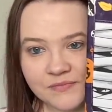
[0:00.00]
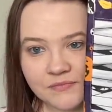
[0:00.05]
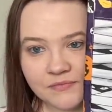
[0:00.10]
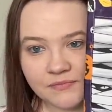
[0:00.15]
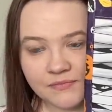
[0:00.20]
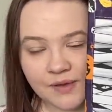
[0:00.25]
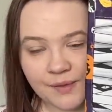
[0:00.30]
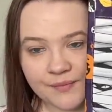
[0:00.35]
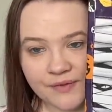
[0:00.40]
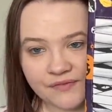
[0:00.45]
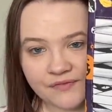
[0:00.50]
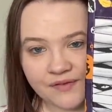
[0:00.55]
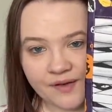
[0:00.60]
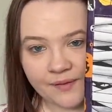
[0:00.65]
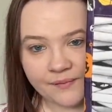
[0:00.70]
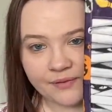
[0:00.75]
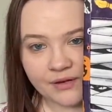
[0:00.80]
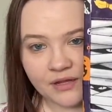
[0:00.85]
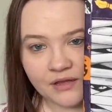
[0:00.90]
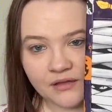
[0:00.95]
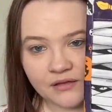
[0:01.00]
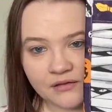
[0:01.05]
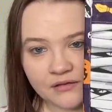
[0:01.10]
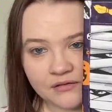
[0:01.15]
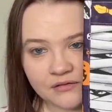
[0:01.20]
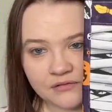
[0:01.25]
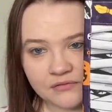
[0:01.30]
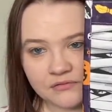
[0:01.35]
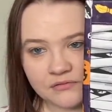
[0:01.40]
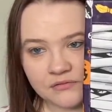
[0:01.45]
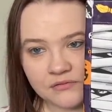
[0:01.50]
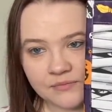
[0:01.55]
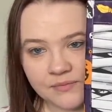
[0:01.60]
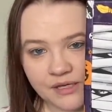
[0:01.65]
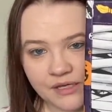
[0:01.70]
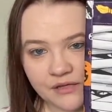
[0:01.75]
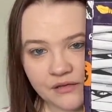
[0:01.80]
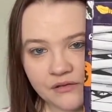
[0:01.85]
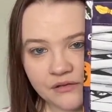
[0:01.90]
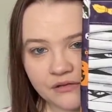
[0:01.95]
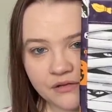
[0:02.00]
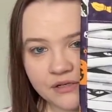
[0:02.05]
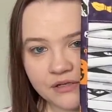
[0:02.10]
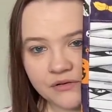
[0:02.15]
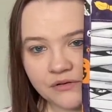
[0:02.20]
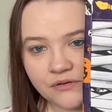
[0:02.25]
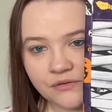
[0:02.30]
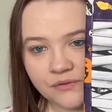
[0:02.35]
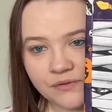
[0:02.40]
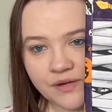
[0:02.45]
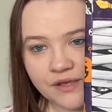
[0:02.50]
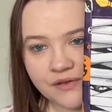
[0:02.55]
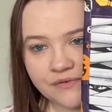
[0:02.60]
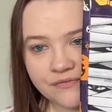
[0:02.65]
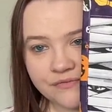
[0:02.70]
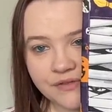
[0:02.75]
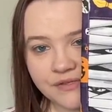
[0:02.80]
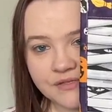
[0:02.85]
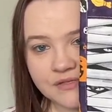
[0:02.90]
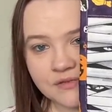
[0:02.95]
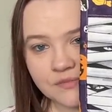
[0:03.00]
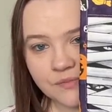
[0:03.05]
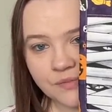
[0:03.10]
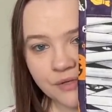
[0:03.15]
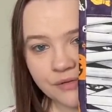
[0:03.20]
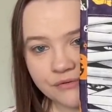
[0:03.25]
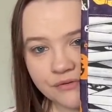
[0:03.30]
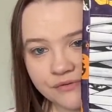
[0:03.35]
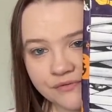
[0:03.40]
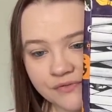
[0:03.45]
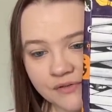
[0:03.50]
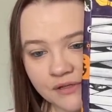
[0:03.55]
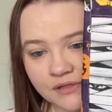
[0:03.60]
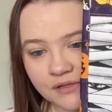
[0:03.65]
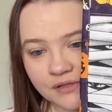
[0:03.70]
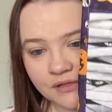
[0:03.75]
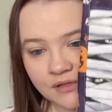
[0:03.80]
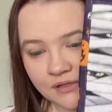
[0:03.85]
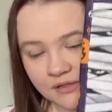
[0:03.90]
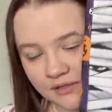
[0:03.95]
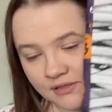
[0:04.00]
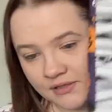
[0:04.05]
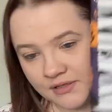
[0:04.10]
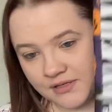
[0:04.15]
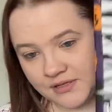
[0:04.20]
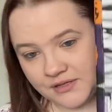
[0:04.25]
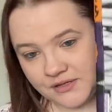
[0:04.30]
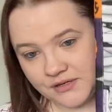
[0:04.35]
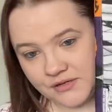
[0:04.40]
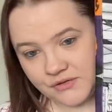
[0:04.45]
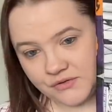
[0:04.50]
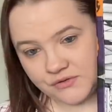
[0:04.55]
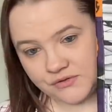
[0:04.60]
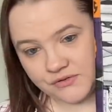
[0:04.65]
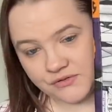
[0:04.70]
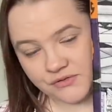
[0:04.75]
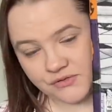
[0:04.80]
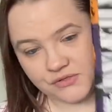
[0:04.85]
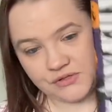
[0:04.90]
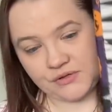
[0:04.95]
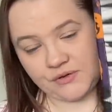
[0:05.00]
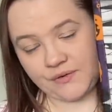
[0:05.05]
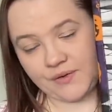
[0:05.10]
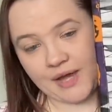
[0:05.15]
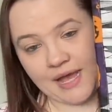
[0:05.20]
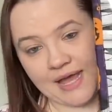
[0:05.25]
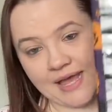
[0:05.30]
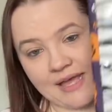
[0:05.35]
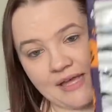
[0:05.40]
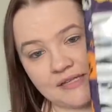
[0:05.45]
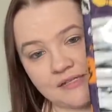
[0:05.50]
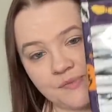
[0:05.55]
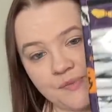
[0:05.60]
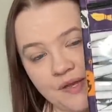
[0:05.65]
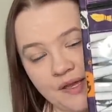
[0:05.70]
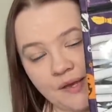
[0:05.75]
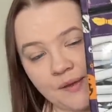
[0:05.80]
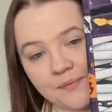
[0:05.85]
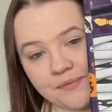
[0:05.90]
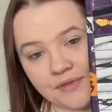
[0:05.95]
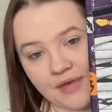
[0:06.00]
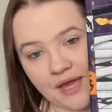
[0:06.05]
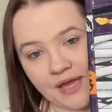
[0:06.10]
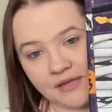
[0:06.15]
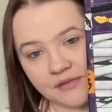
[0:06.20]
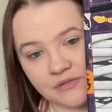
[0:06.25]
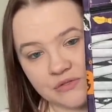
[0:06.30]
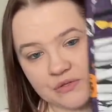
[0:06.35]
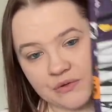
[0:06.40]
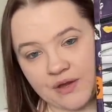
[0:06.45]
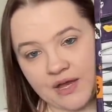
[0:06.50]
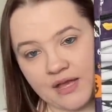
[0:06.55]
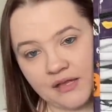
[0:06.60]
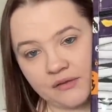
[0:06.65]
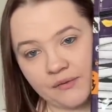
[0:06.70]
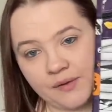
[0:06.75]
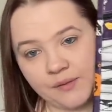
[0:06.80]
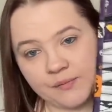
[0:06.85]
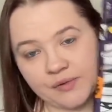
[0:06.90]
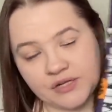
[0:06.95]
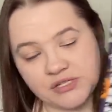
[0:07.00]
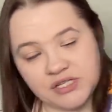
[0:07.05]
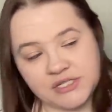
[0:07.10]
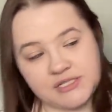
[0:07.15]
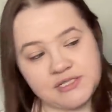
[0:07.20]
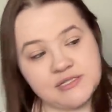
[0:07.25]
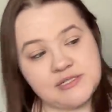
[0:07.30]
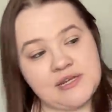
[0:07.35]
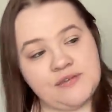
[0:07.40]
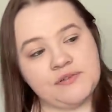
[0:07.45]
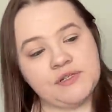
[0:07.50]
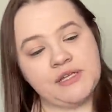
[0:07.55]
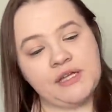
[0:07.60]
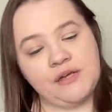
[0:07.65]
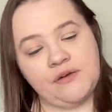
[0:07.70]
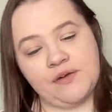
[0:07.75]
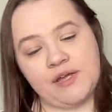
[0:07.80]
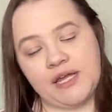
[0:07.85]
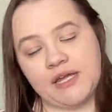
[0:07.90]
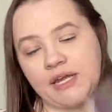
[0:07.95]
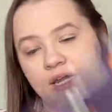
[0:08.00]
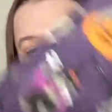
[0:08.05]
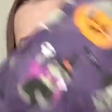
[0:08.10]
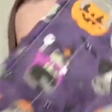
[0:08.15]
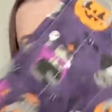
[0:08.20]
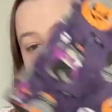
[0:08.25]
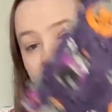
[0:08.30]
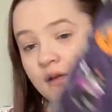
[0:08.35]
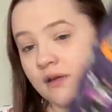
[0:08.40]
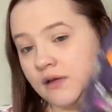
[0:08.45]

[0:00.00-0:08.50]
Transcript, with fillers: mummy fabric. Oh my good grief, this is beautiful. So I had to pick up that. So a Halloween project is definitely going in here.